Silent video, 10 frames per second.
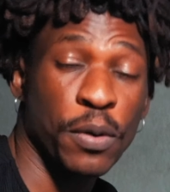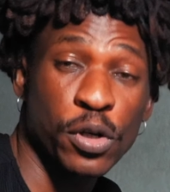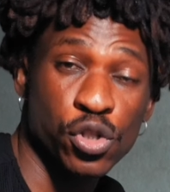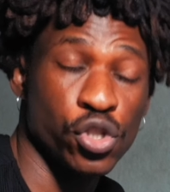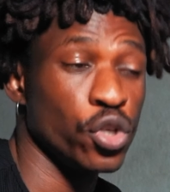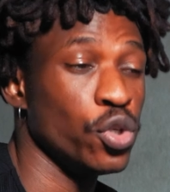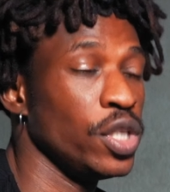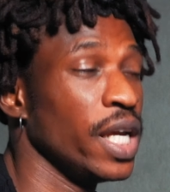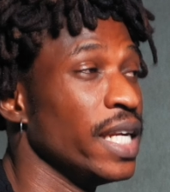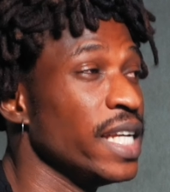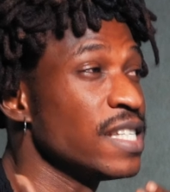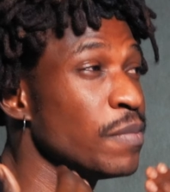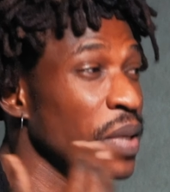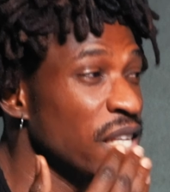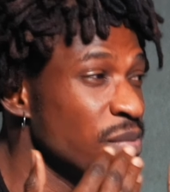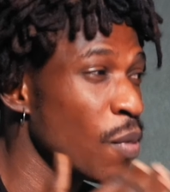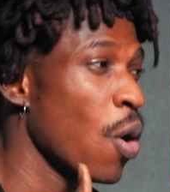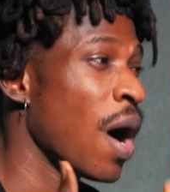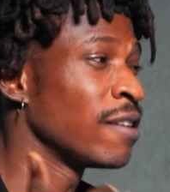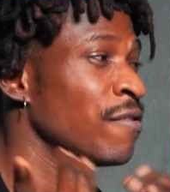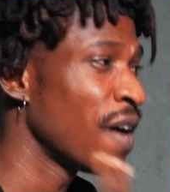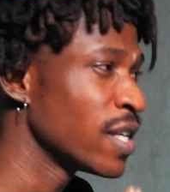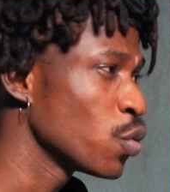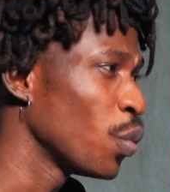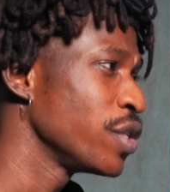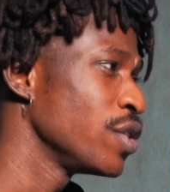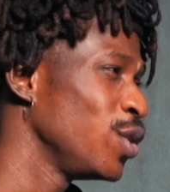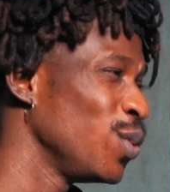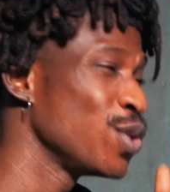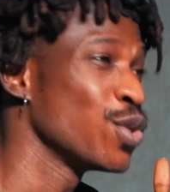going to show you the little bit more advanced way to do it.